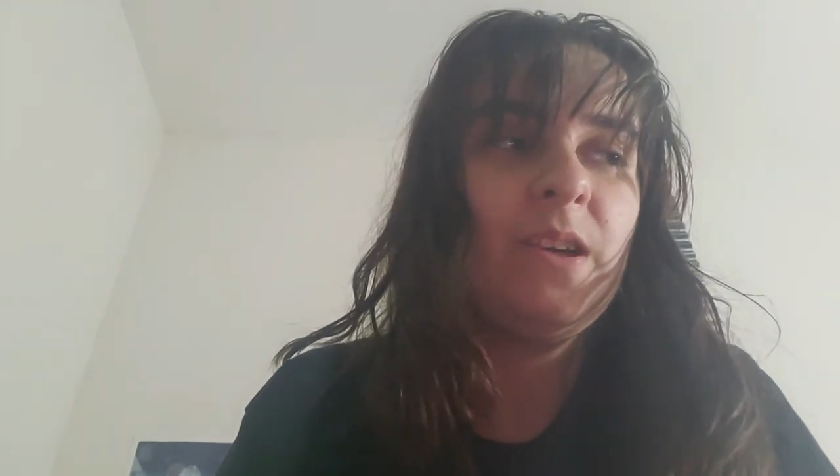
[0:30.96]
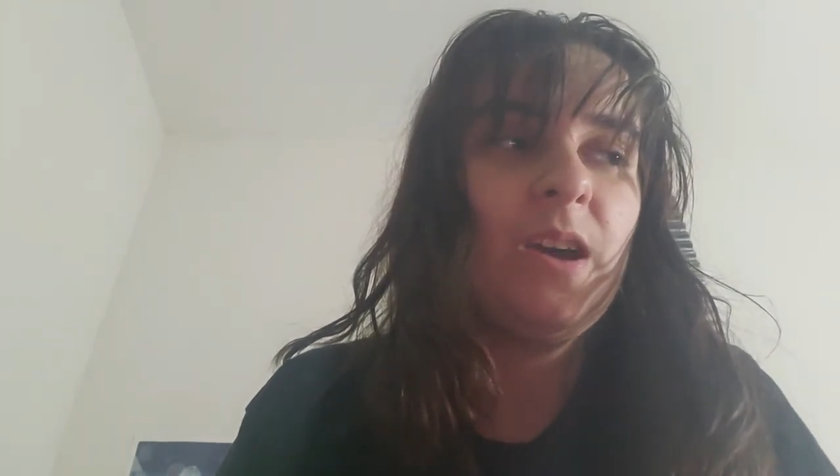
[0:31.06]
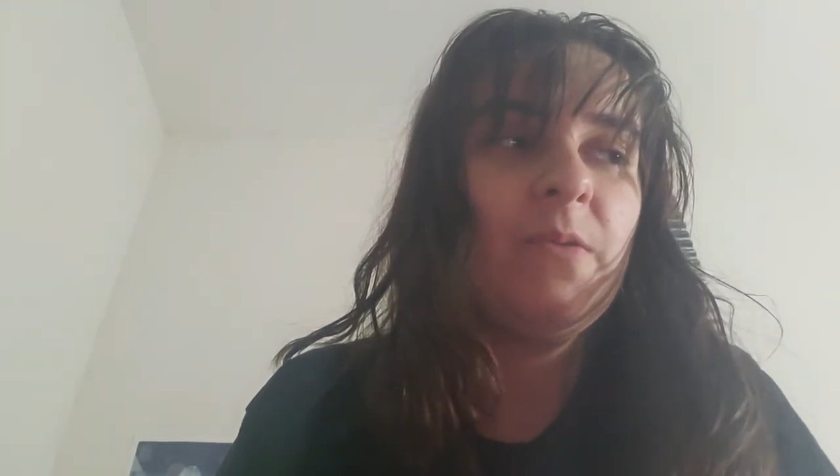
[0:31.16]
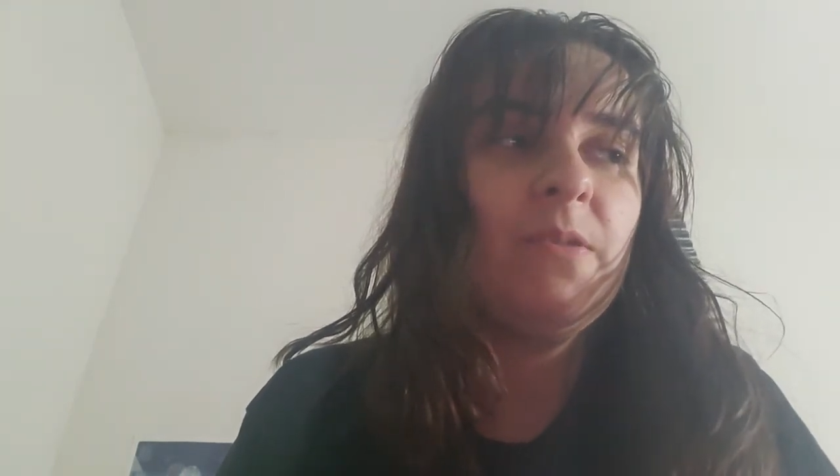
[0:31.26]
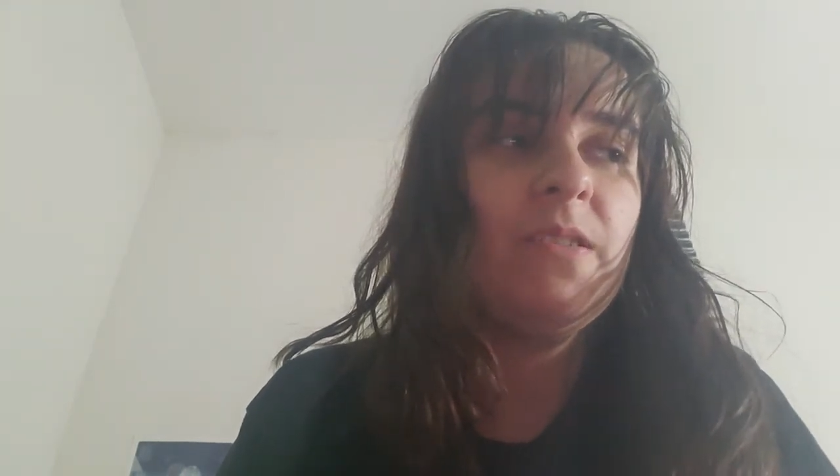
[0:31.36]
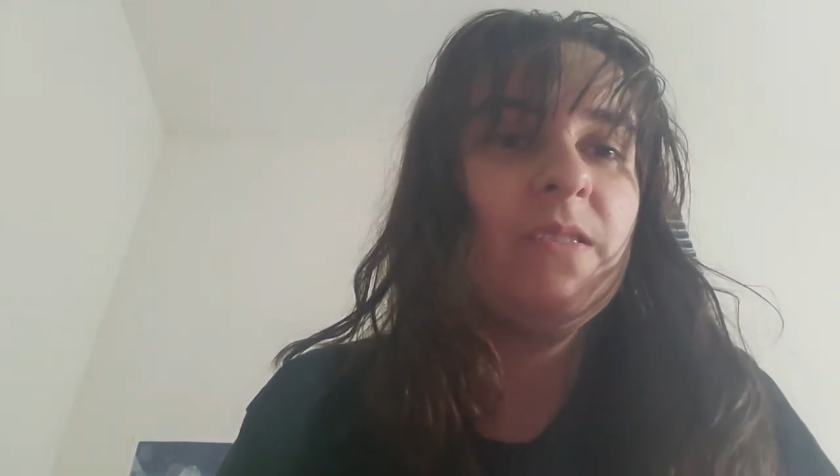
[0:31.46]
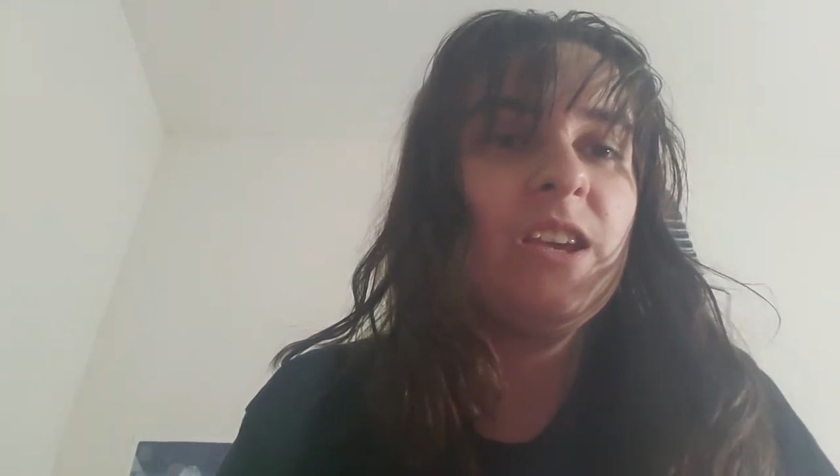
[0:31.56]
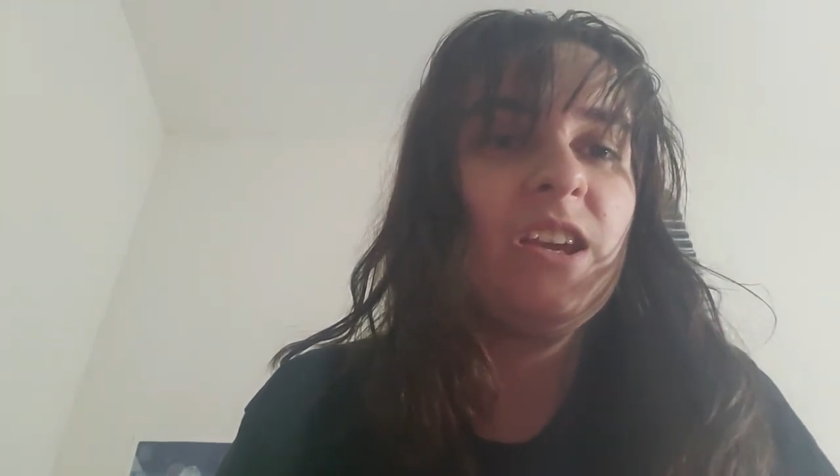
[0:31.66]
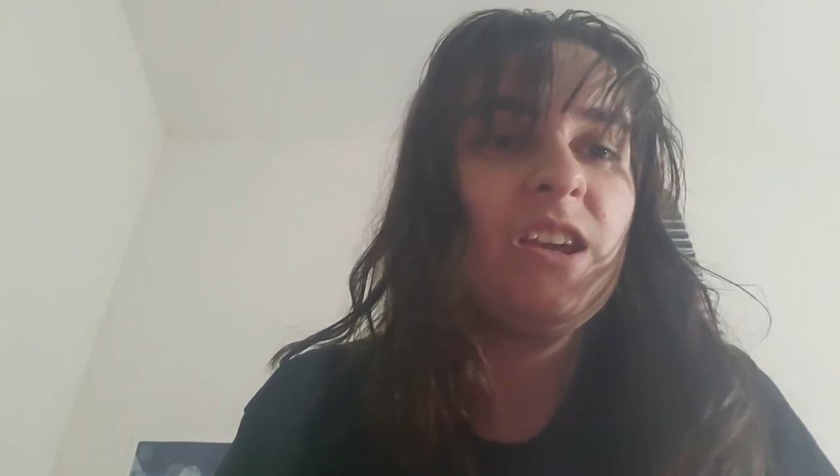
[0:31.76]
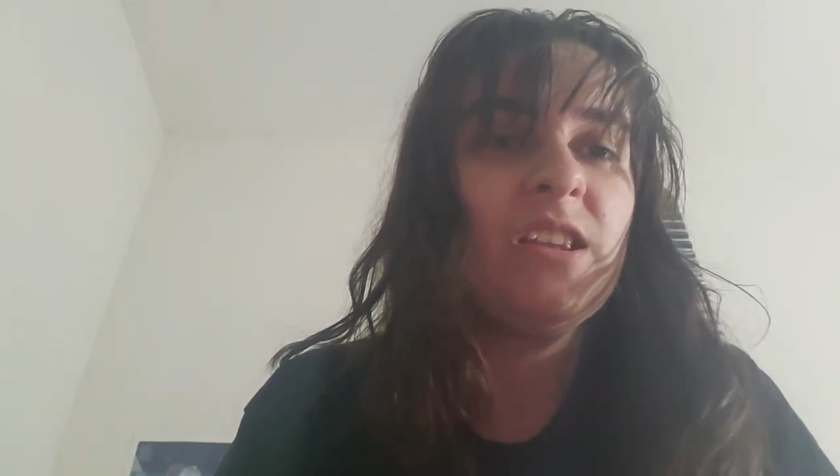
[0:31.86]
I want to say
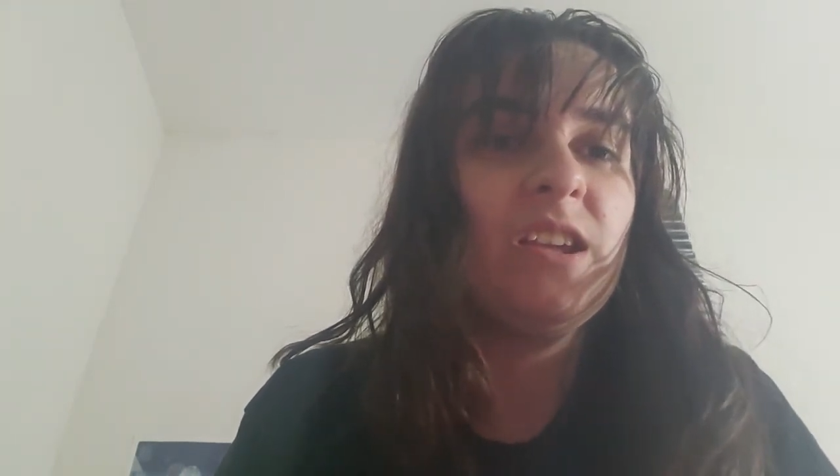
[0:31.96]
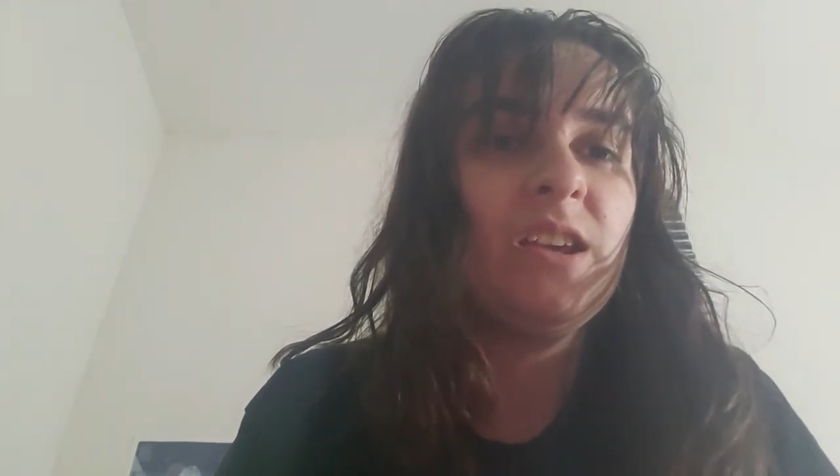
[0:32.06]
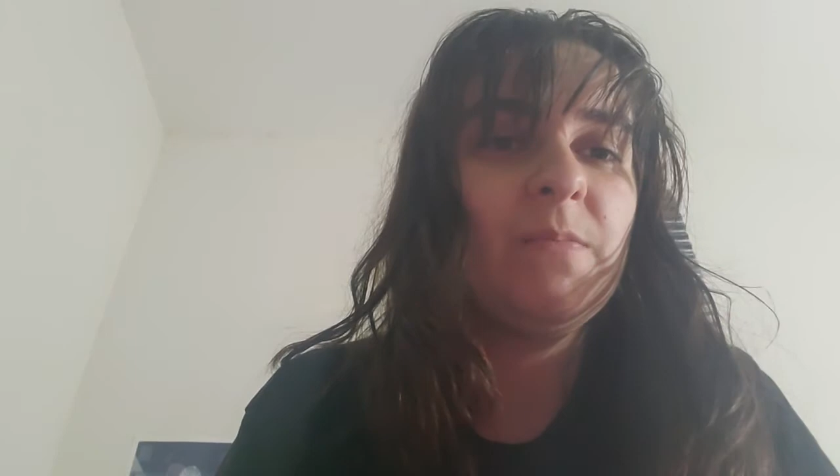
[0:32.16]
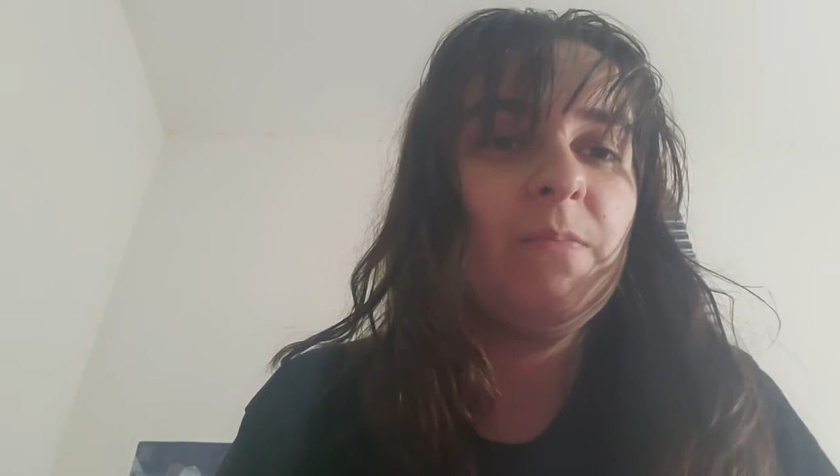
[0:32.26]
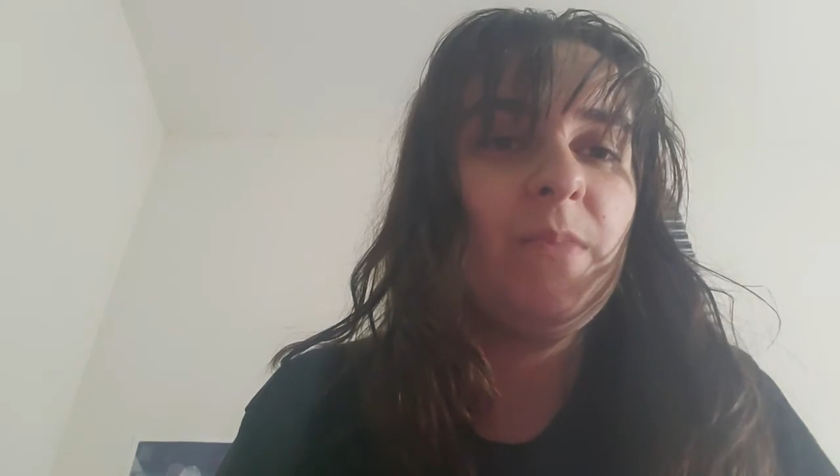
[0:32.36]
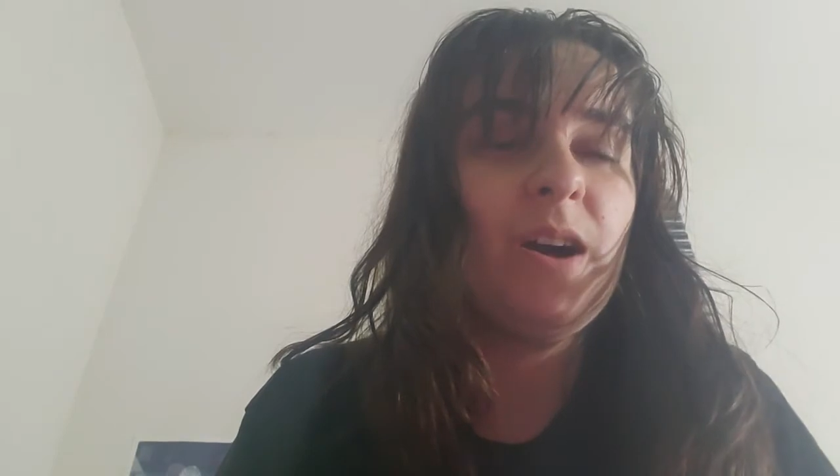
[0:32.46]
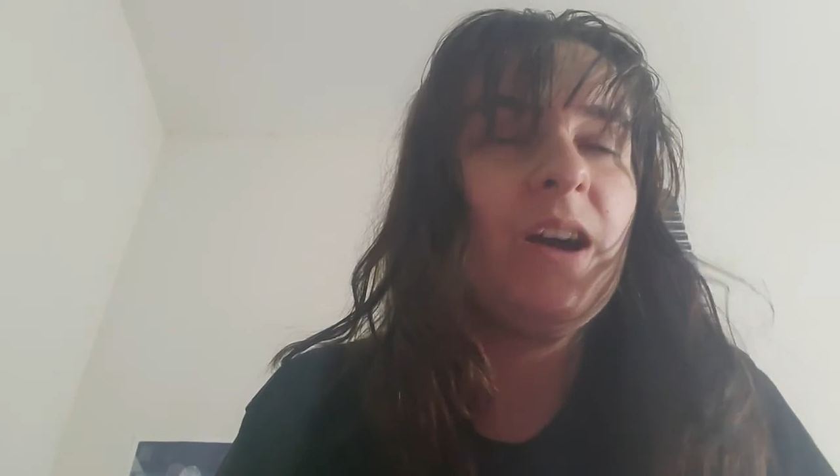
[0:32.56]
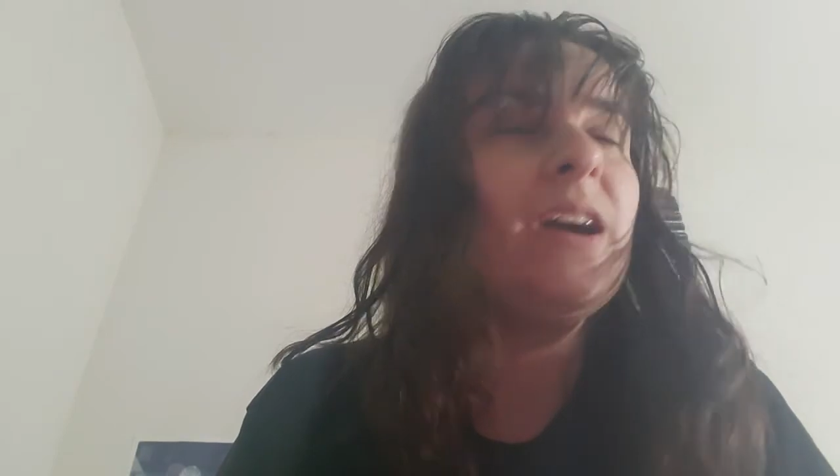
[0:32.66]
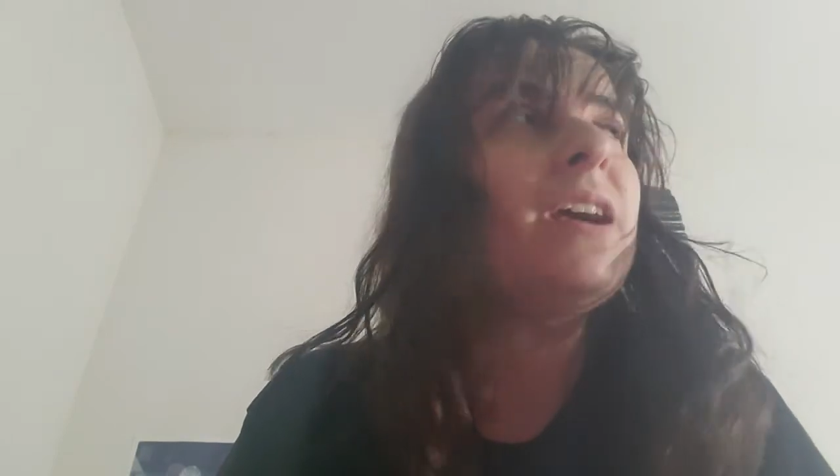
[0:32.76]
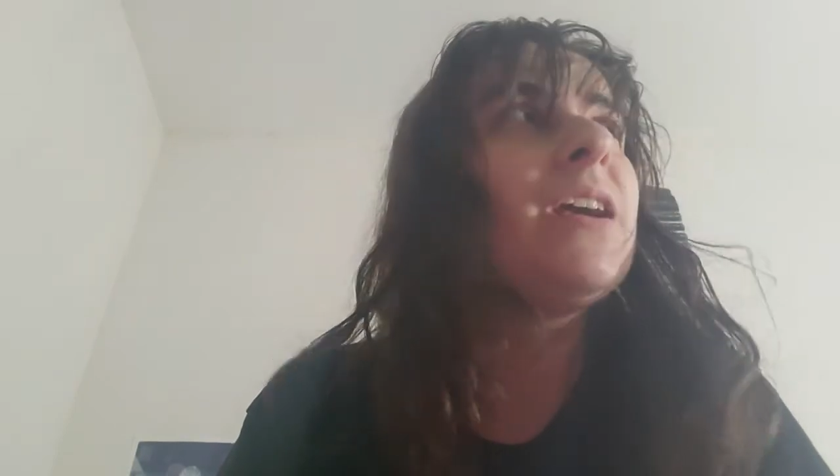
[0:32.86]
I had like
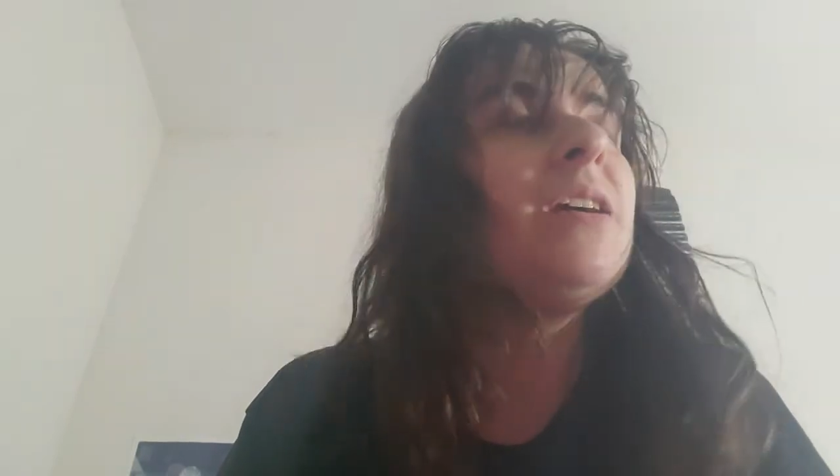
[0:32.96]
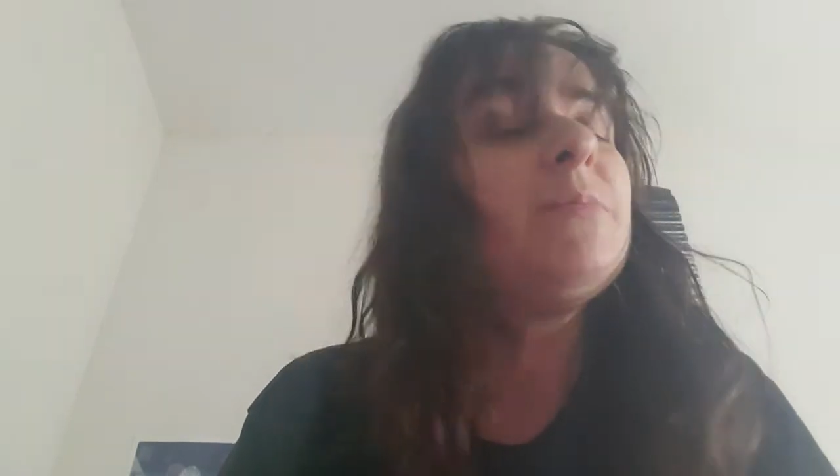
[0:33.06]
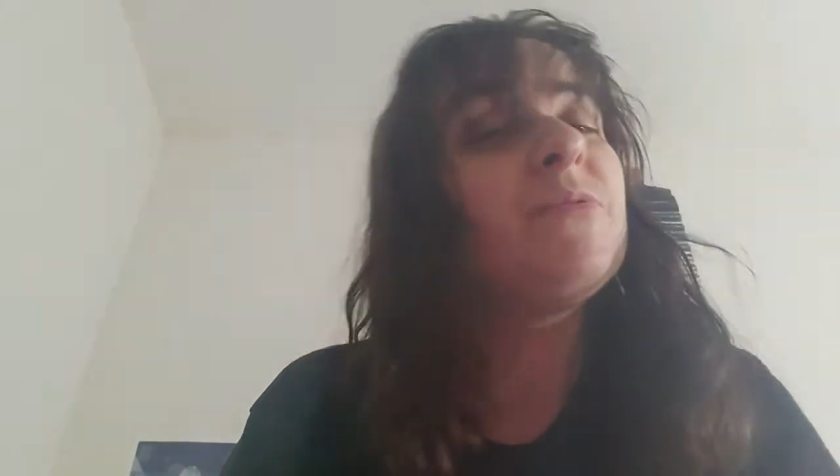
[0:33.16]
my